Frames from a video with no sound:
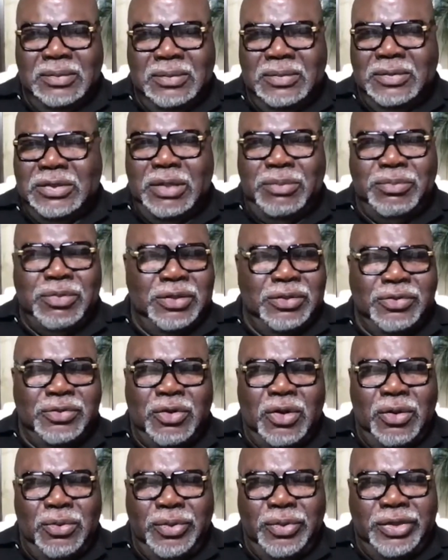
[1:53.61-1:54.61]
something's
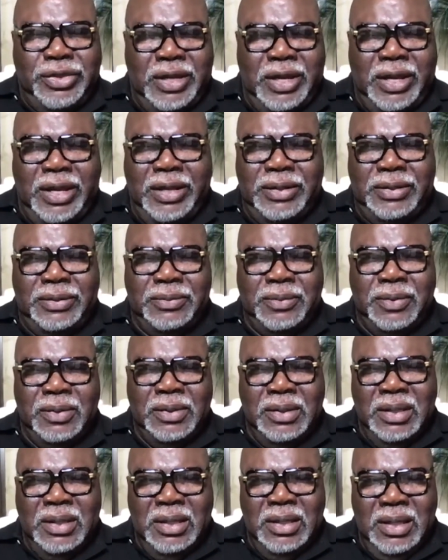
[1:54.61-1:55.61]
wrong with that.
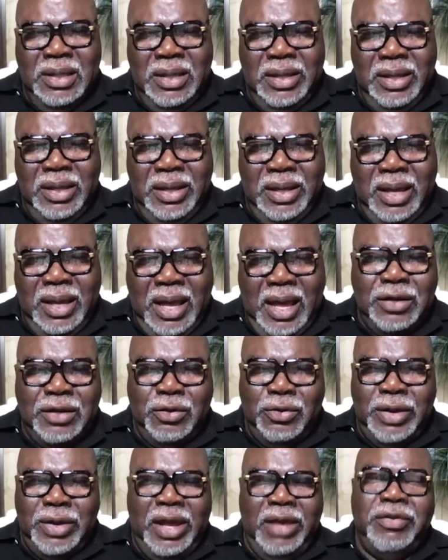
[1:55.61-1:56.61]
I
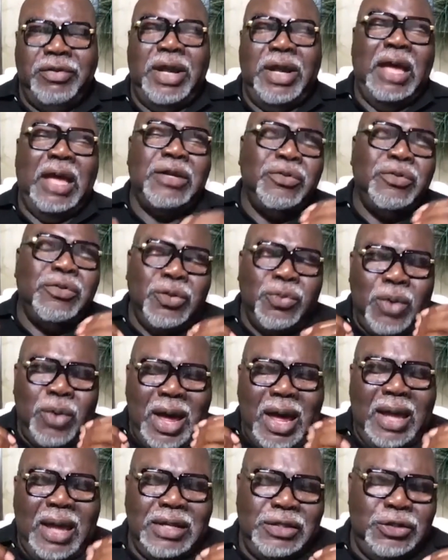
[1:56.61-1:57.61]
don't have it. I don't know
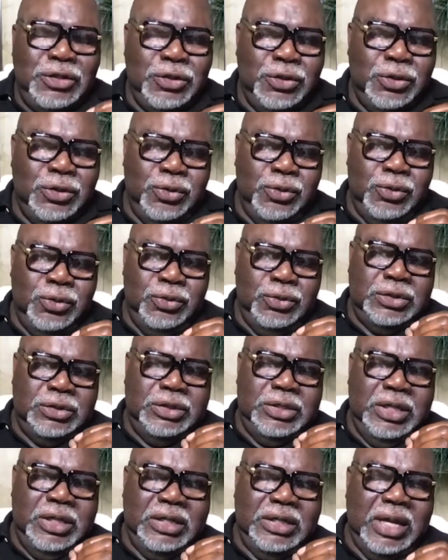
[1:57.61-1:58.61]
why I use
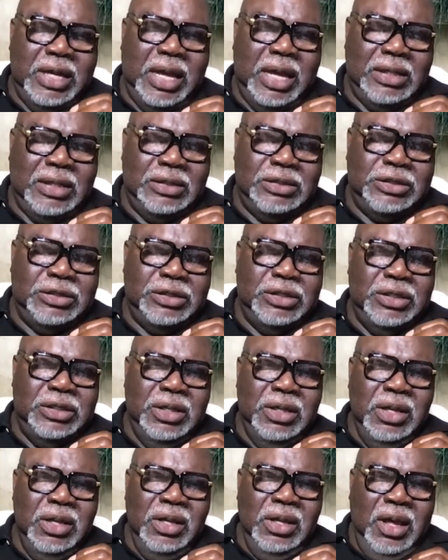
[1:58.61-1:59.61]
the analogy
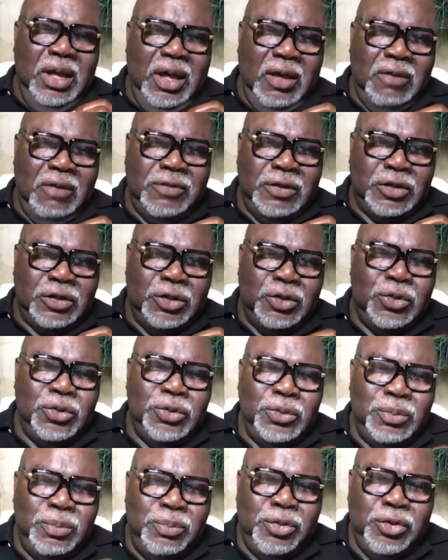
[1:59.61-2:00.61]
of a
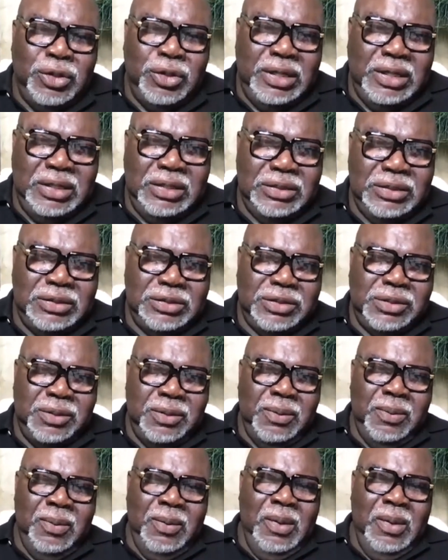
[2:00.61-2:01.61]
cool breeze,
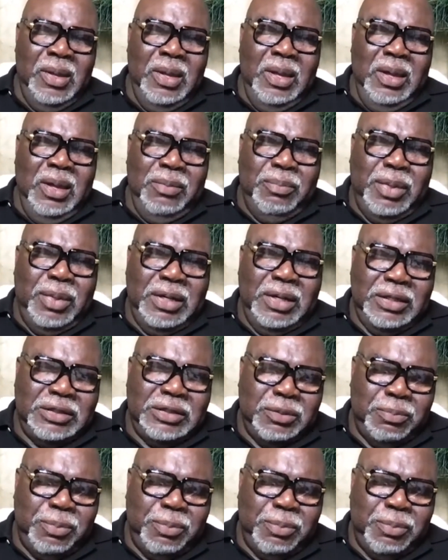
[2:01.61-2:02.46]
but it's a